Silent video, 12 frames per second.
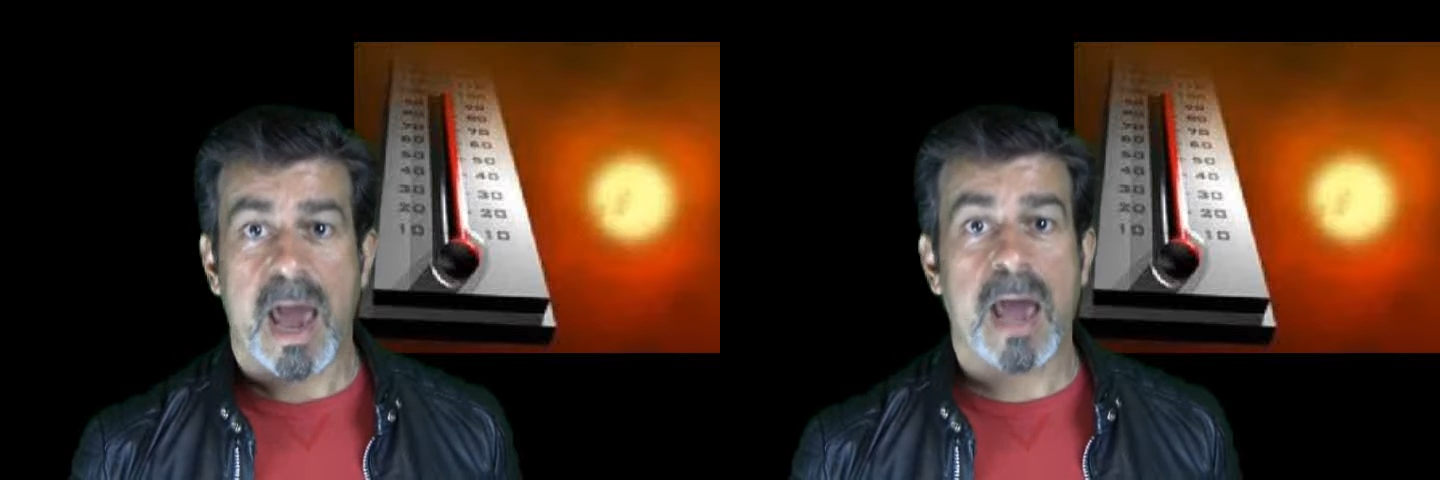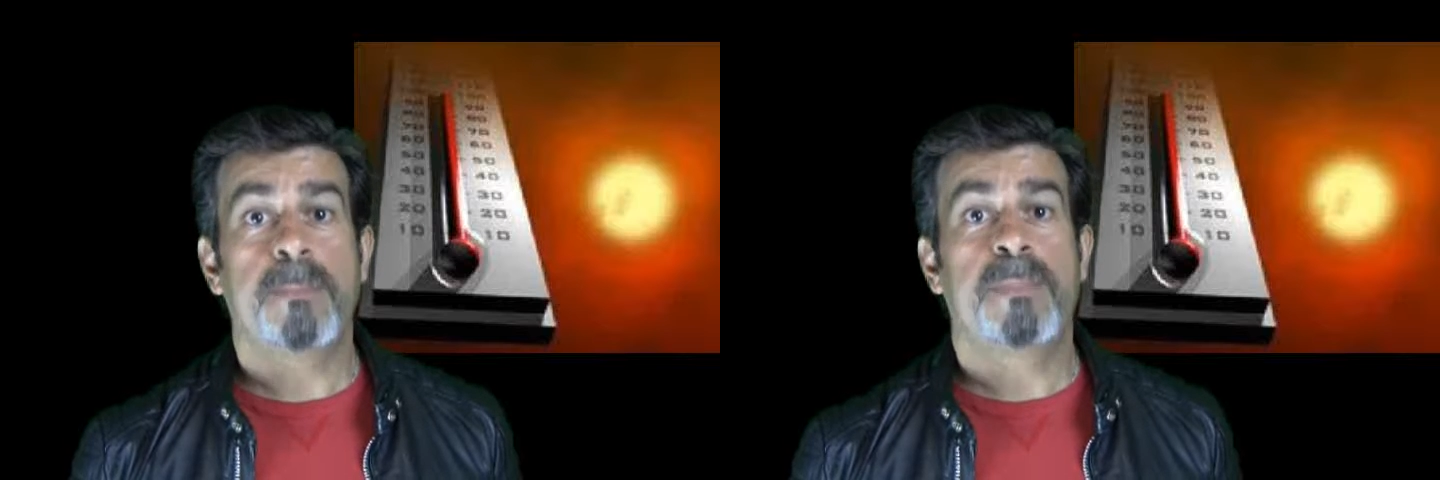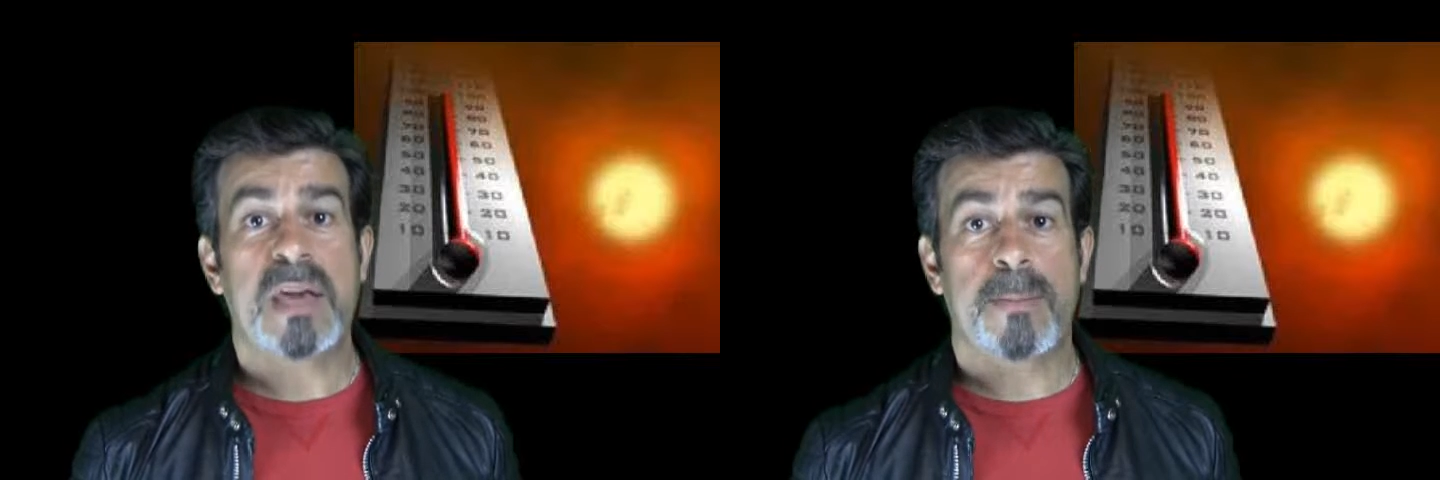
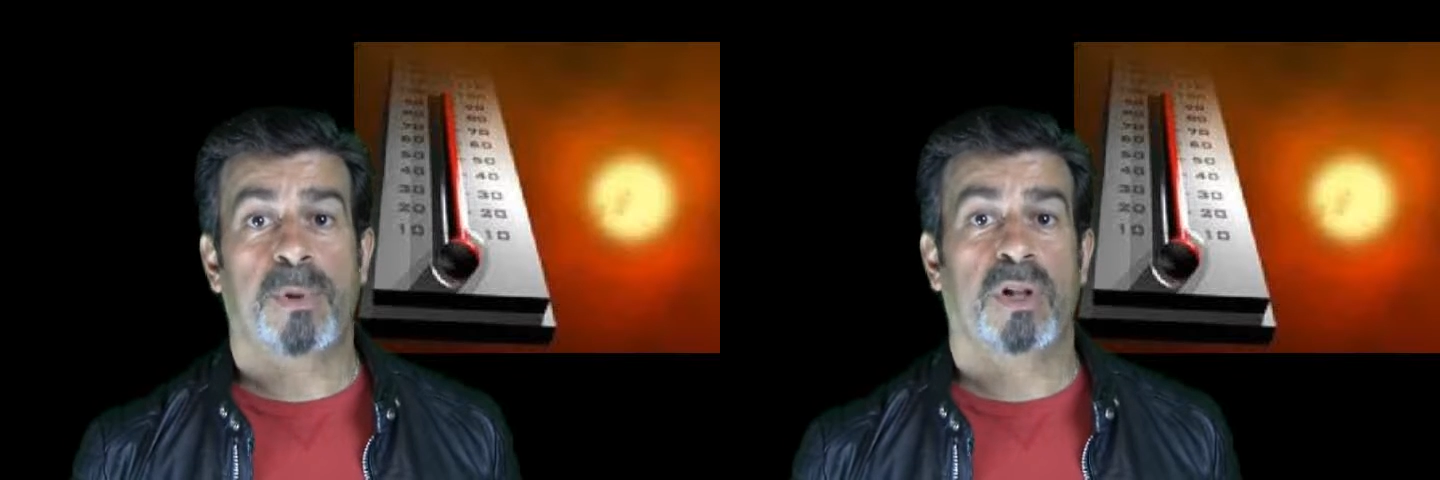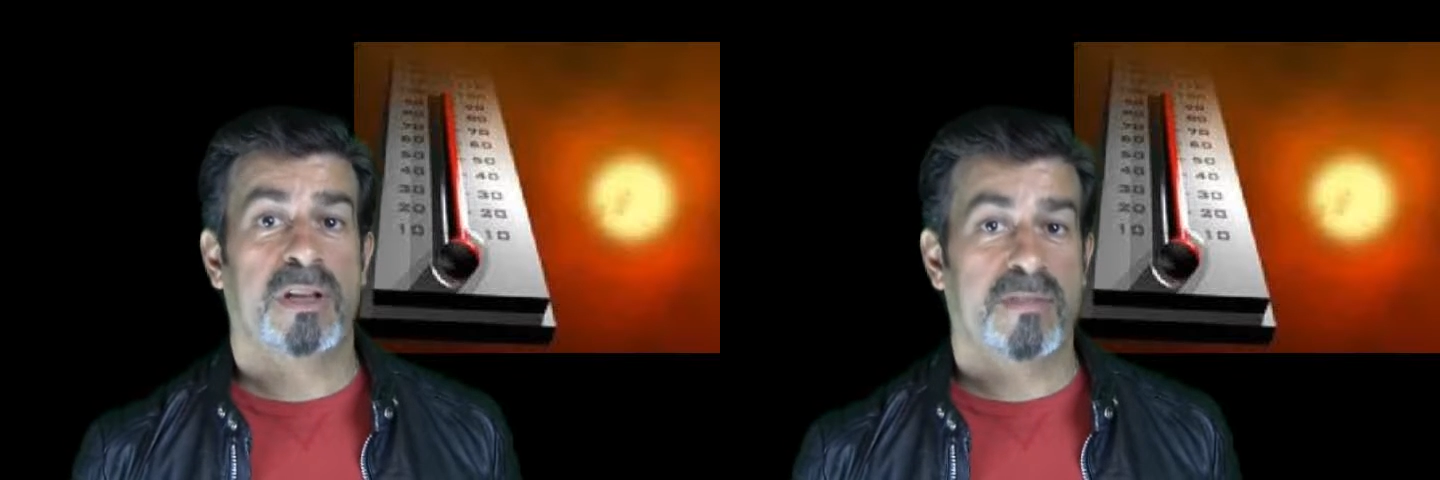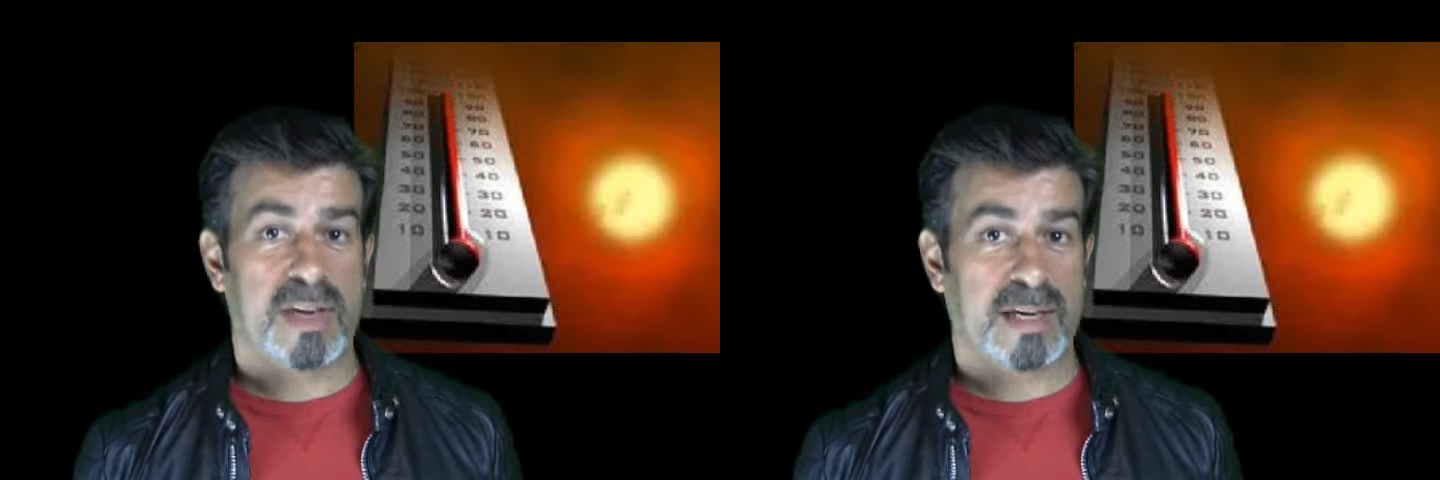and
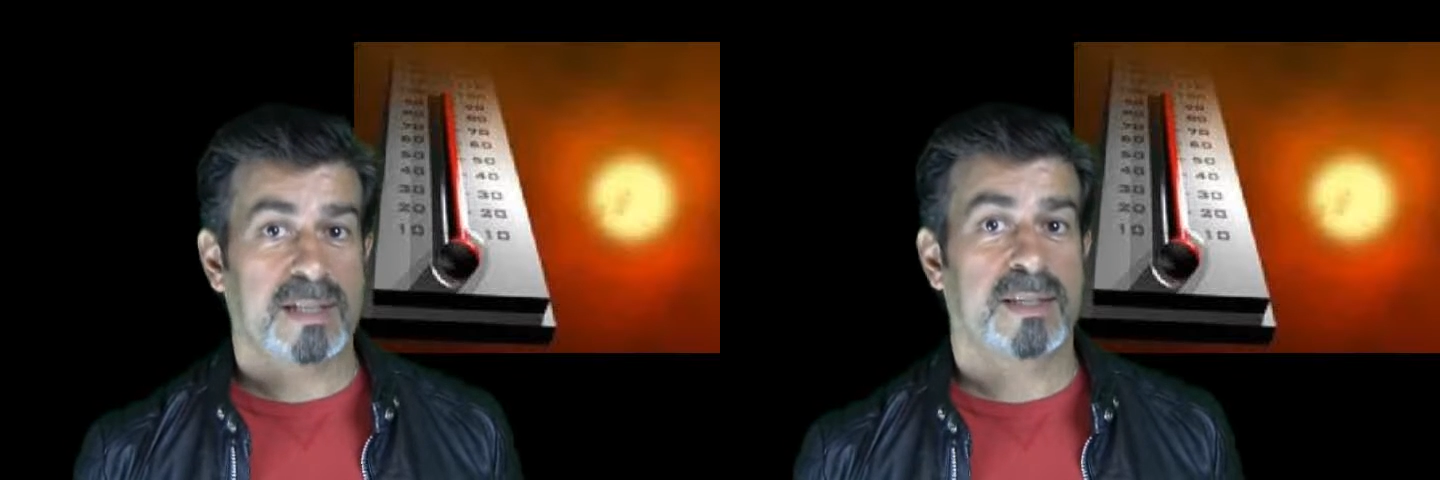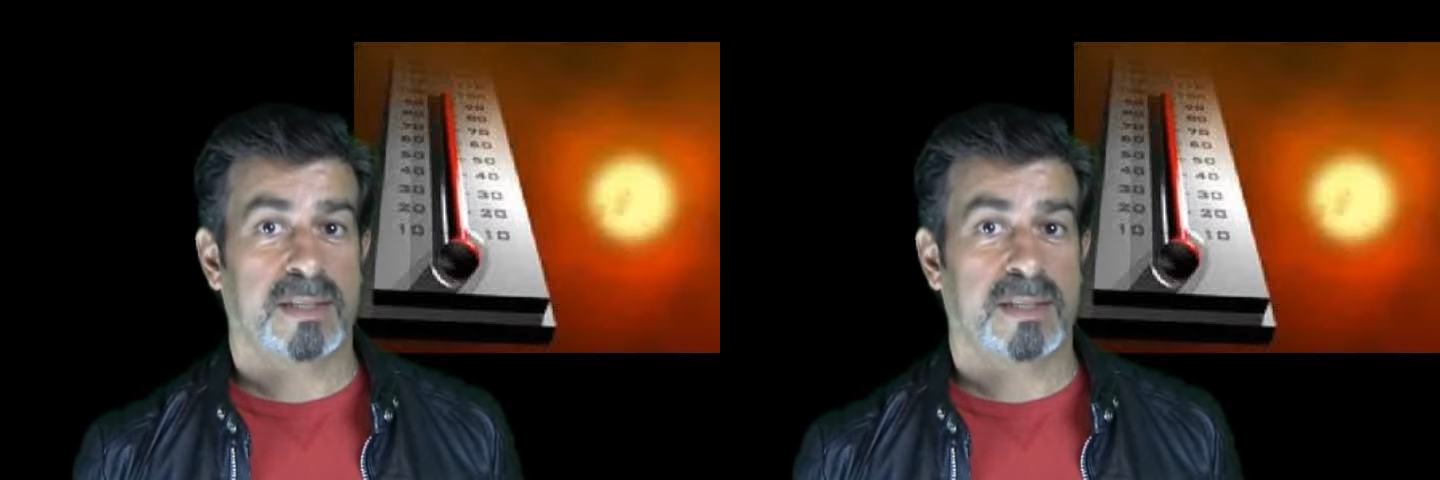people living in